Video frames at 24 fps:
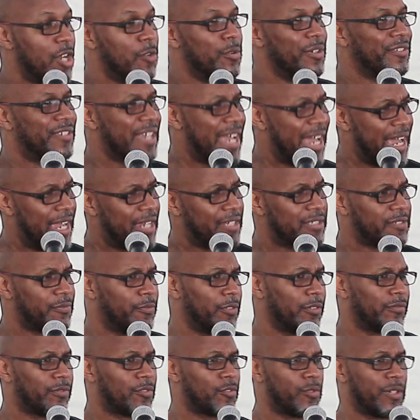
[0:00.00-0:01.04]
with eyes
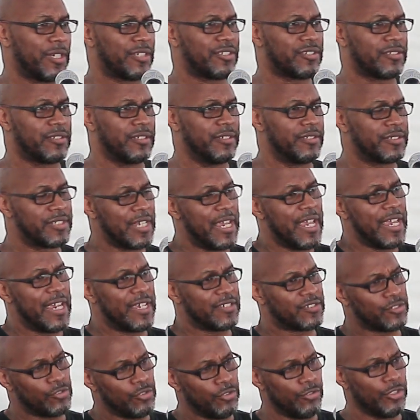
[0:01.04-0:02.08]
full of questions
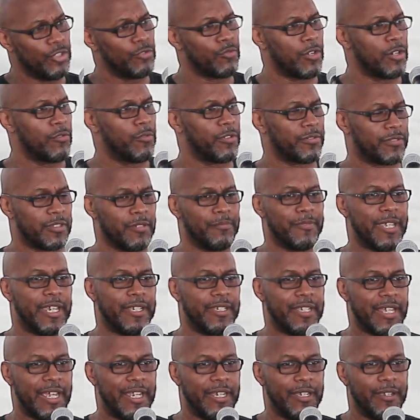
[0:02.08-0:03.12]
as to who you were with them
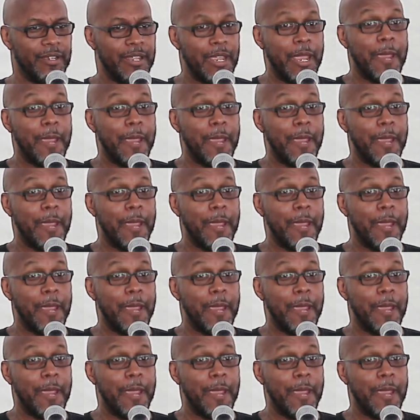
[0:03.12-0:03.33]
that night.